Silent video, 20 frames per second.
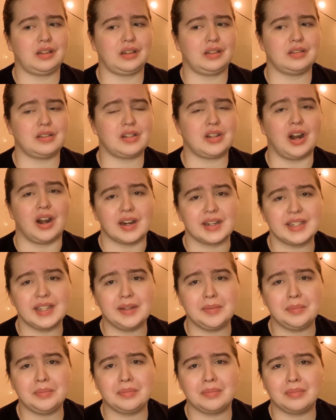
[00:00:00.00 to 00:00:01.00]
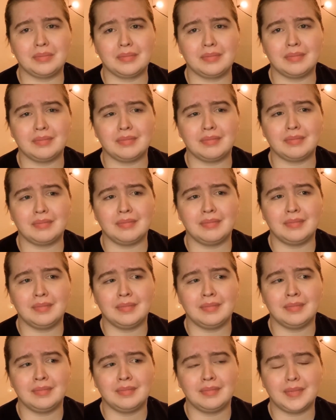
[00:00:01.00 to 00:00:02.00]
stalks him.
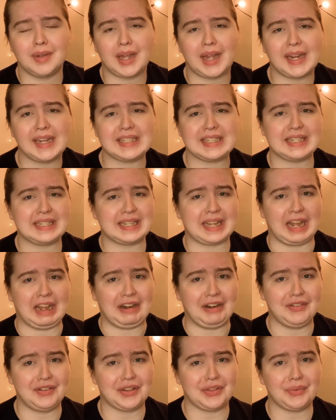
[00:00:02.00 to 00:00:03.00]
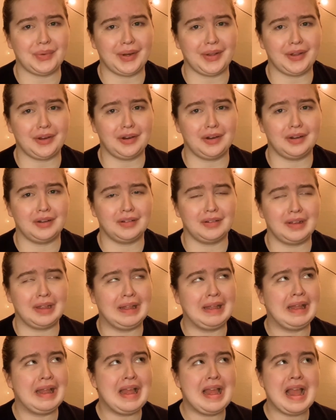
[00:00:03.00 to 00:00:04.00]
I guess it's kind of a thriller.
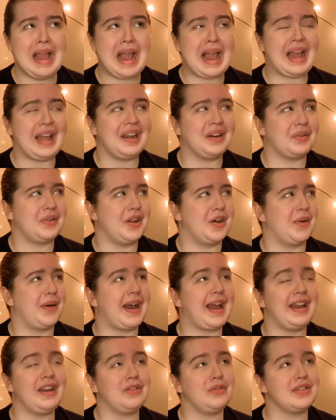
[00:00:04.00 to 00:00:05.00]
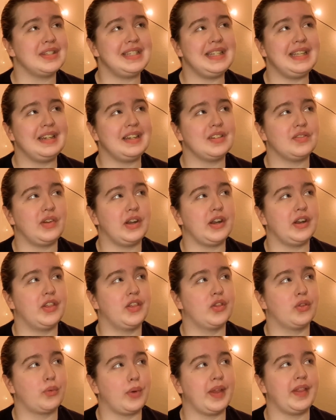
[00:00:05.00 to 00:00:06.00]
I don't know. I don't see it as very
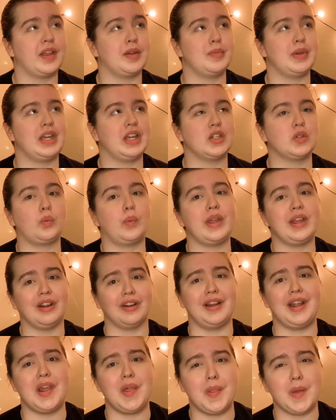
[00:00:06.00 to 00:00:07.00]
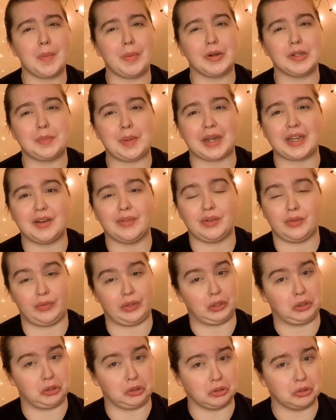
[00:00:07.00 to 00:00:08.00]
thrilling because we are in the perspective of
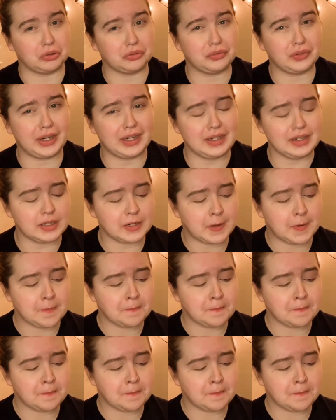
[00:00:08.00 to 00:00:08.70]
the girlfriend.